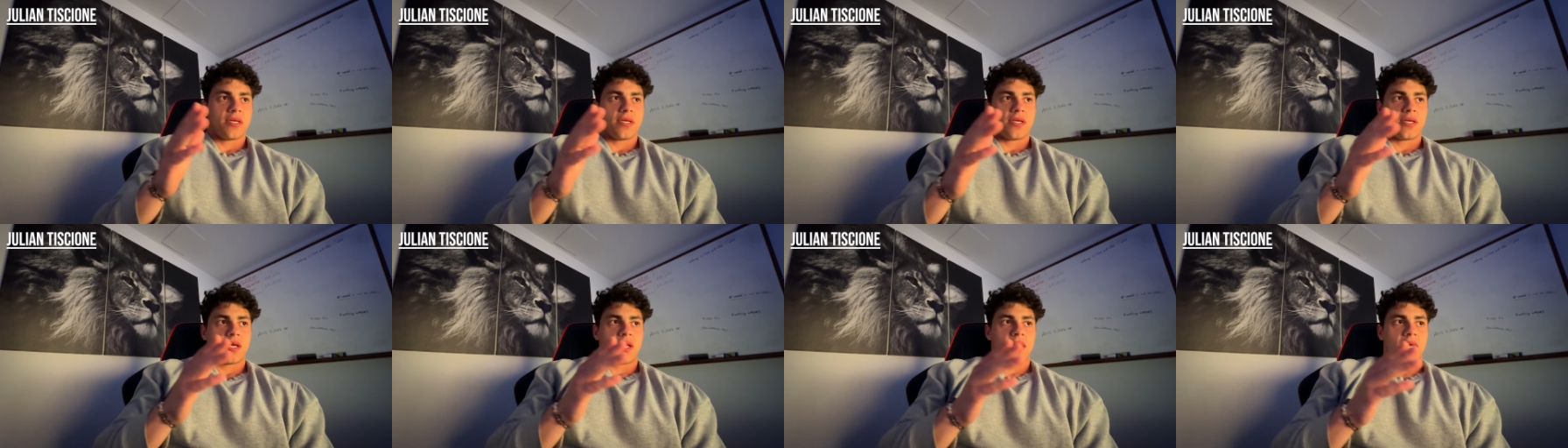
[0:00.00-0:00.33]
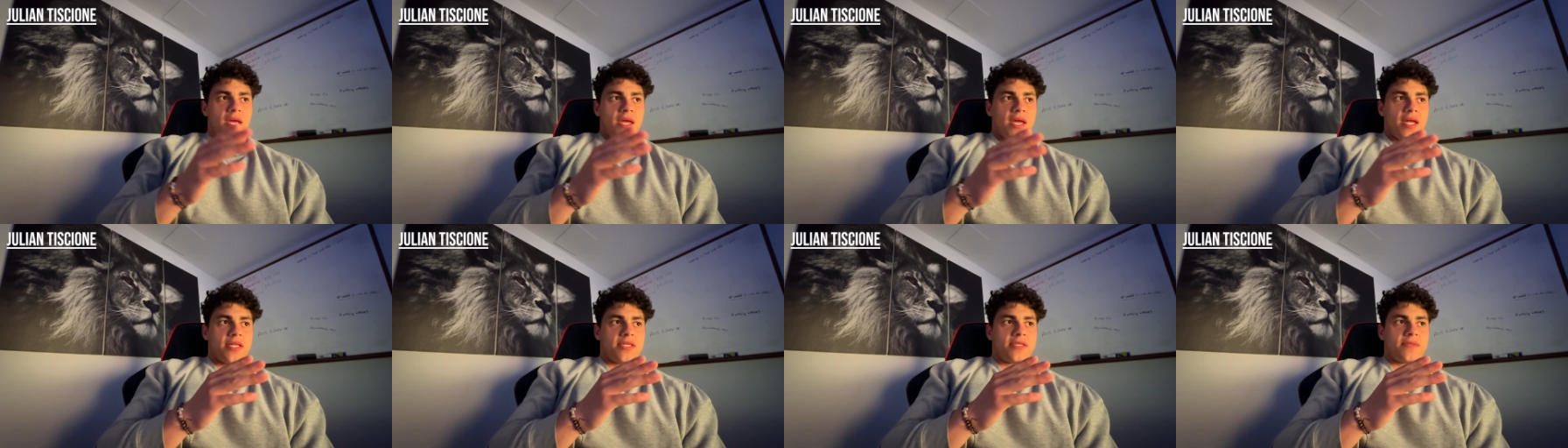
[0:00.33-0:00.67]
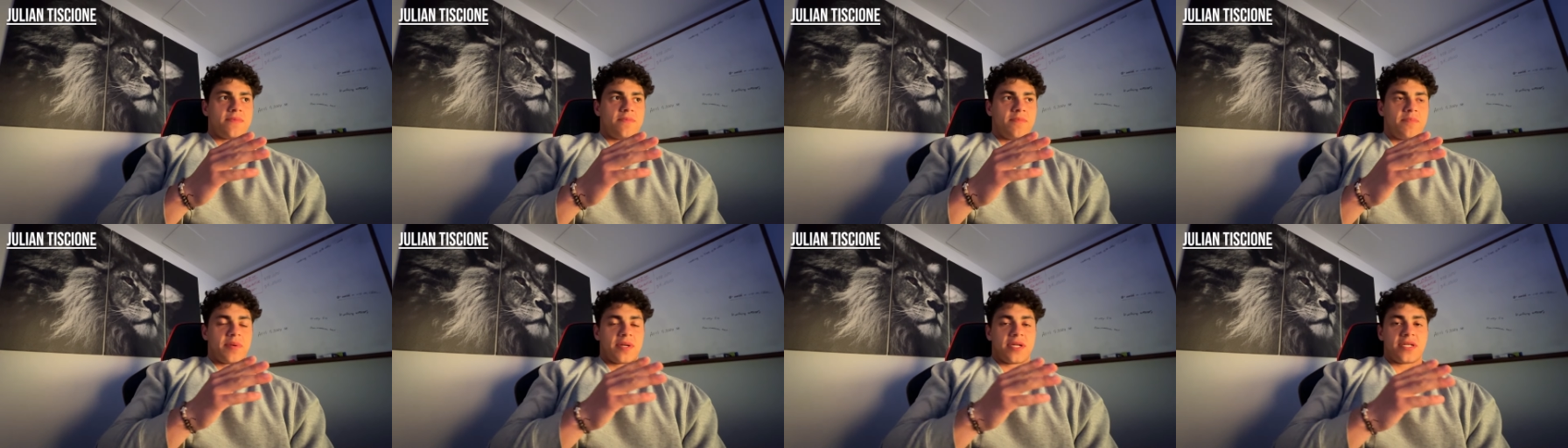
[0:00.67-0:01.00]
it's
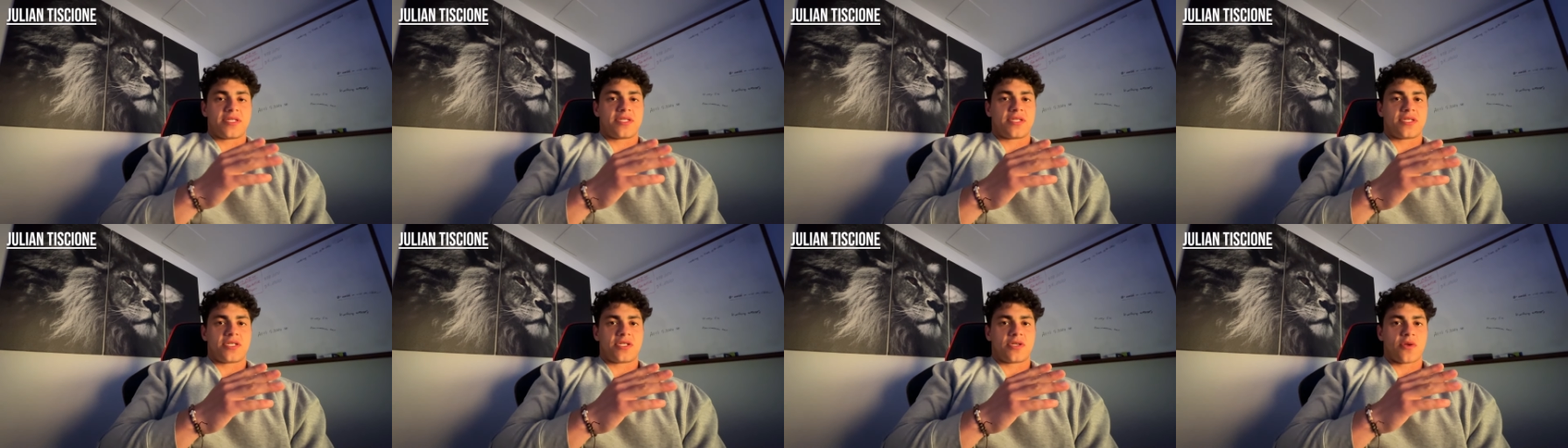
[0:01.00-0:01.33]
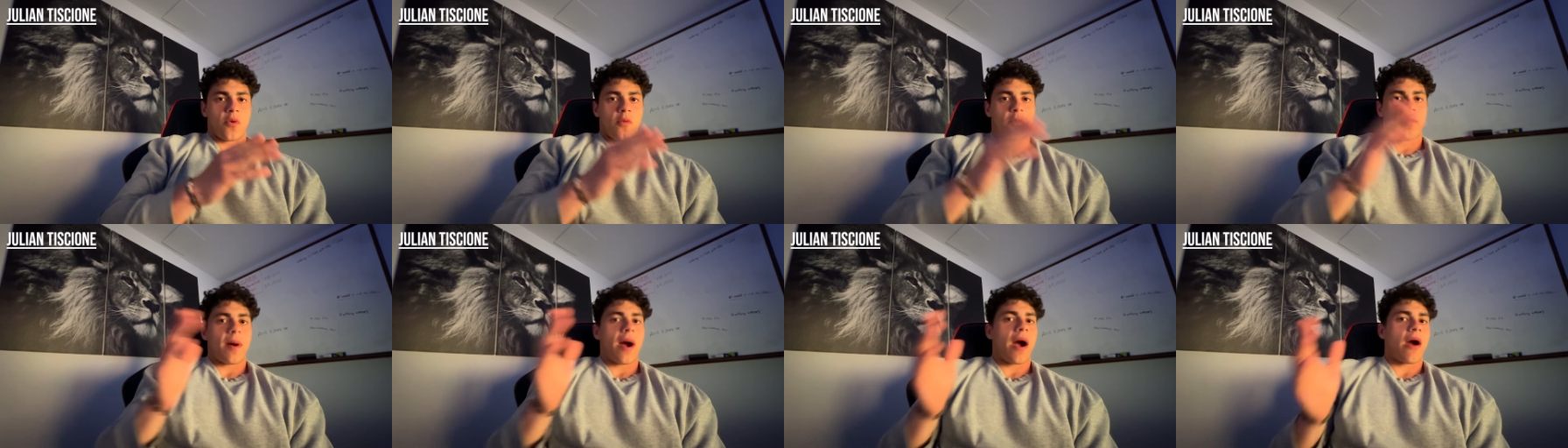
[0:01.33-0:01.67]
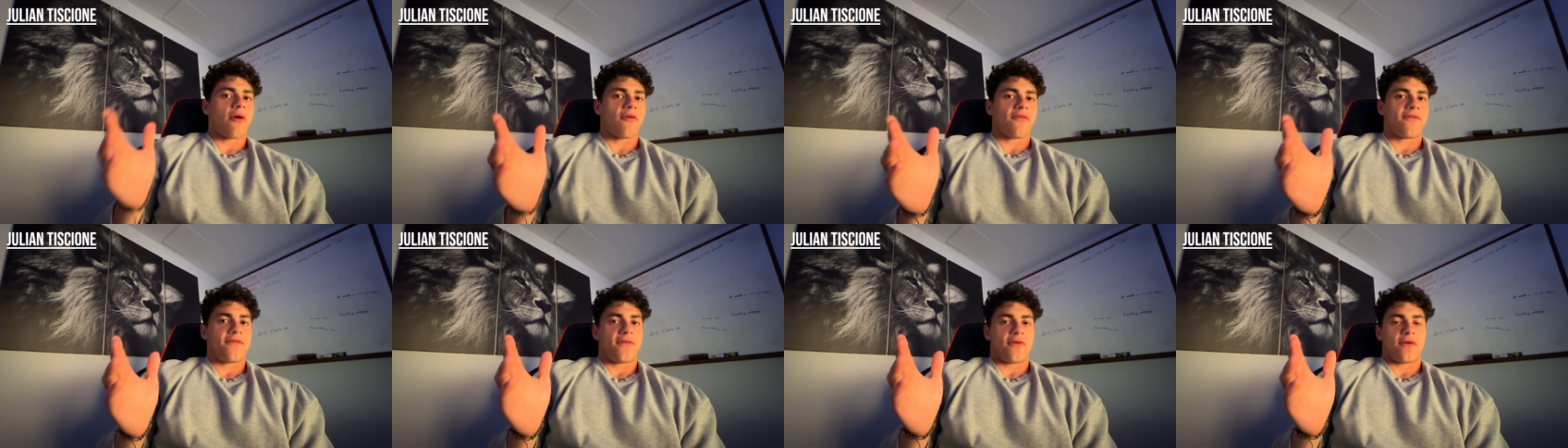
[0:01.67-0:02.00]
but it's so
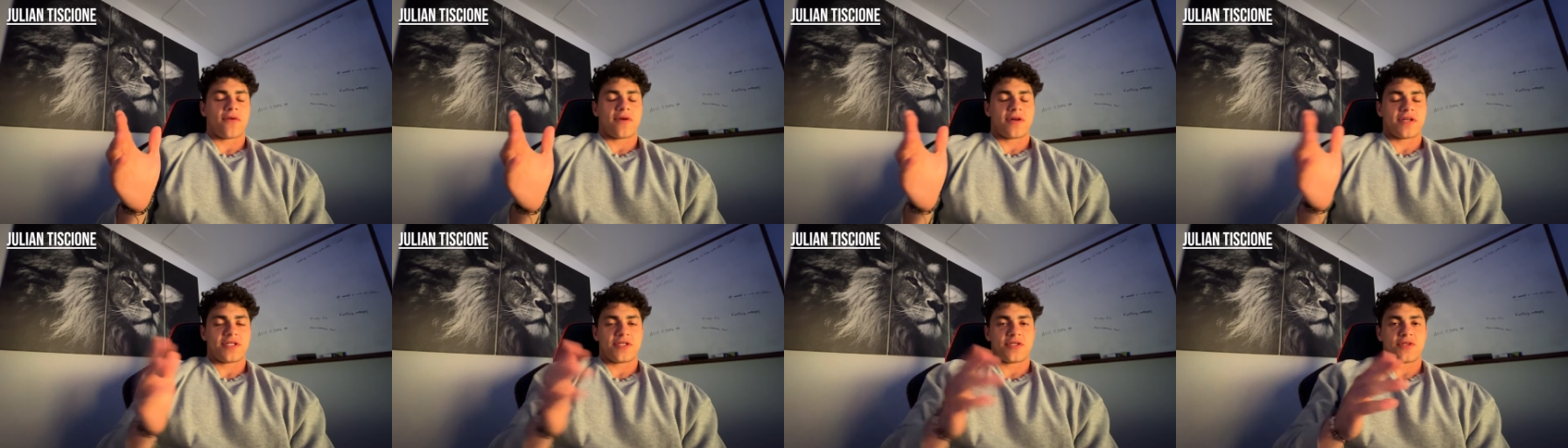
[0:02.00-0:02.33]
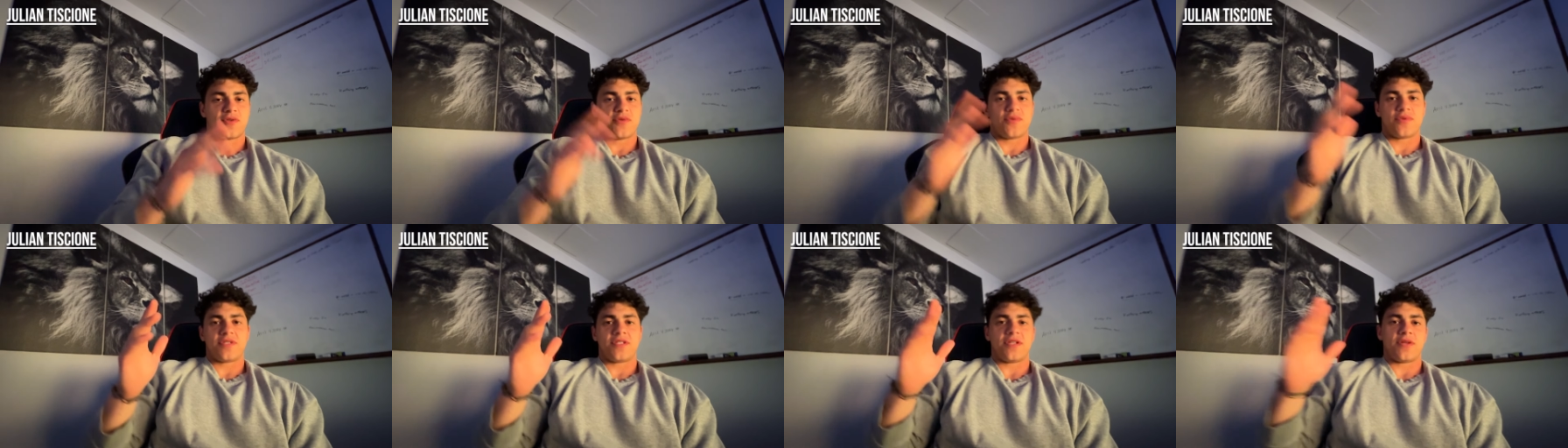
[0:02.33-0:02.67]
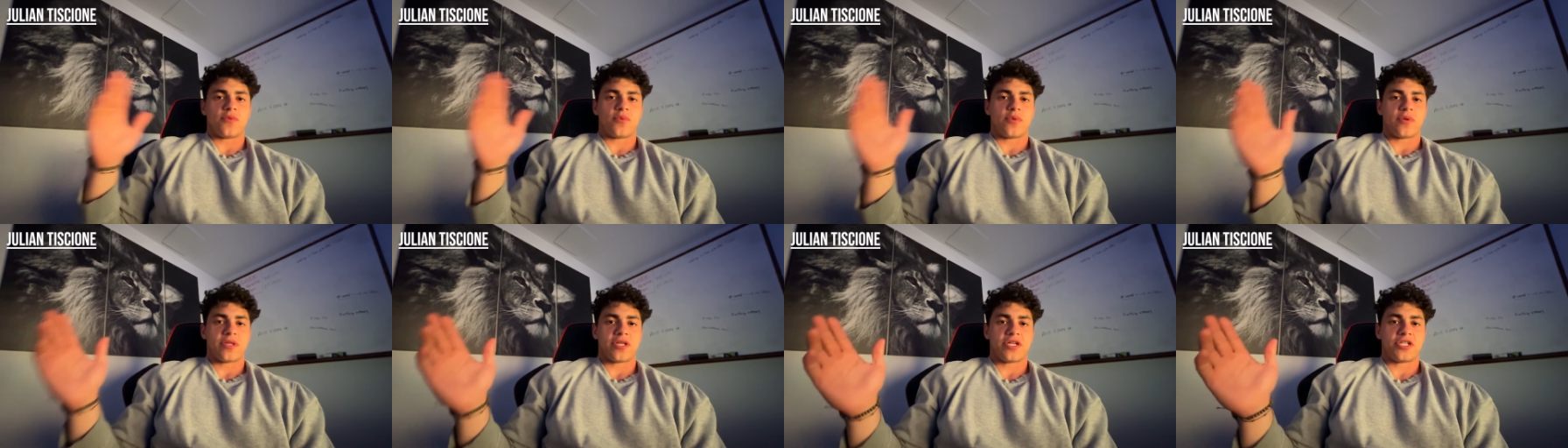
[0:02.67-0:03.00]
powerful it's used in
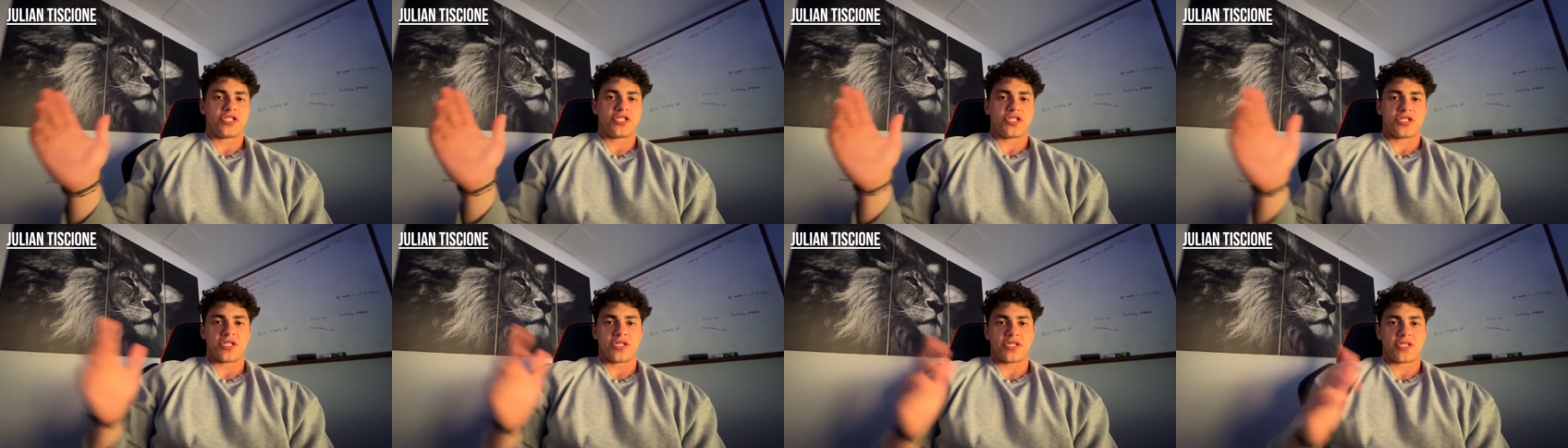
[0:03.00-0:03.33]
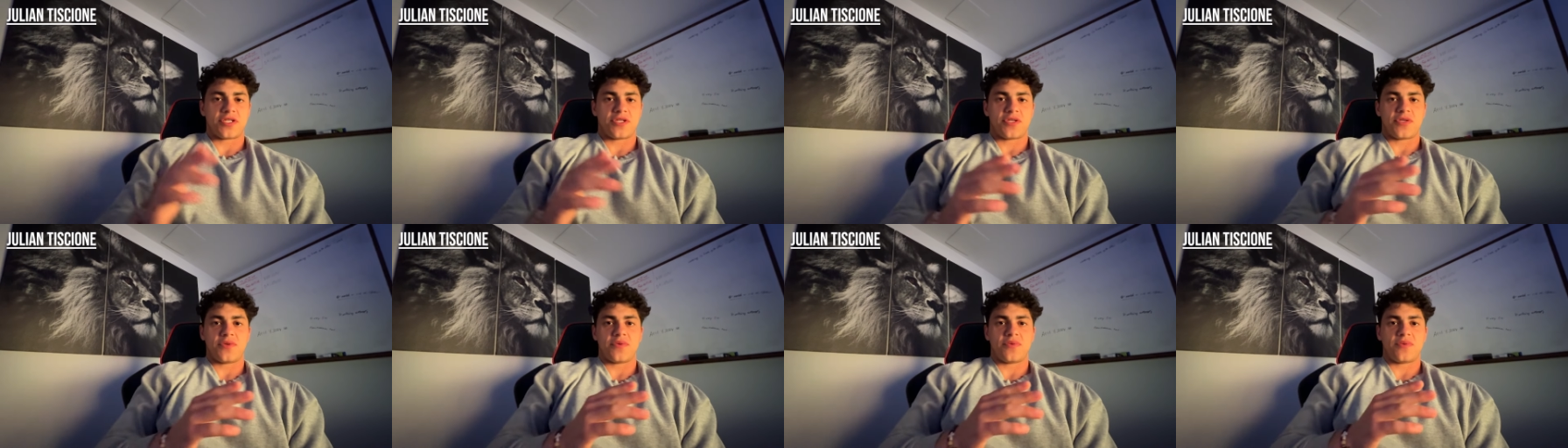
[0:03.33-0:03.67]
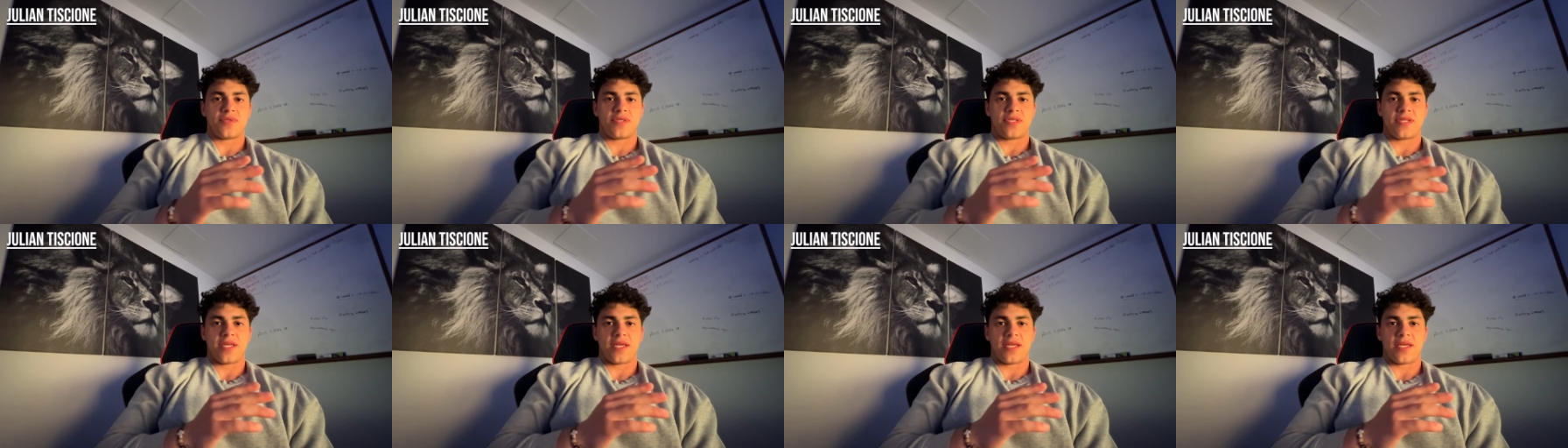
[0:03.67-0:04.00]
religion it's
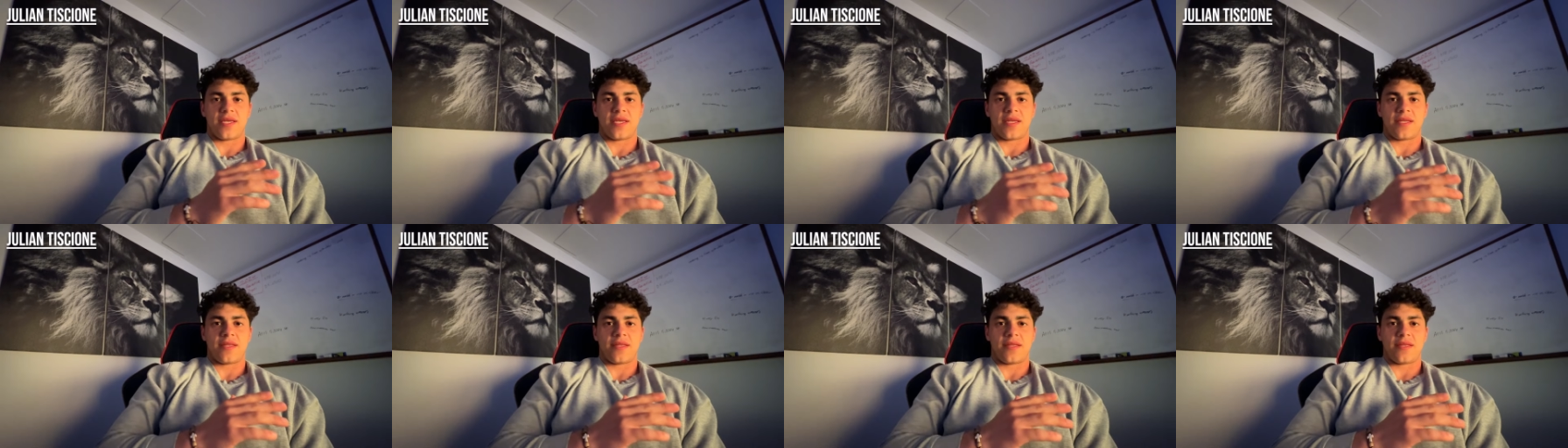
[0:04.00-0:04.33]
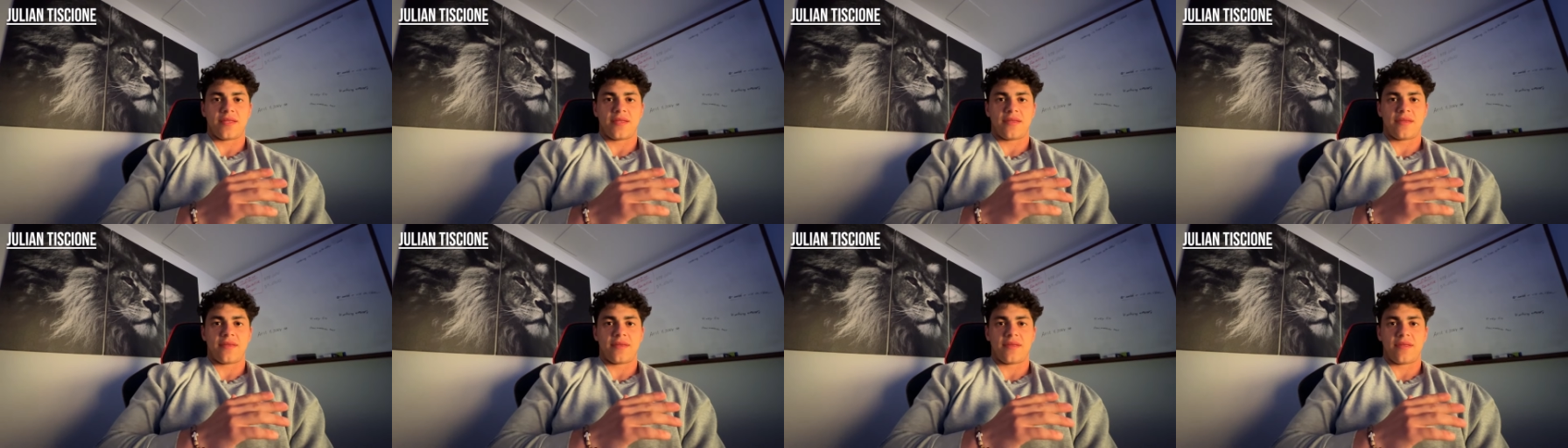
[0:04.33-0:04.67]
used in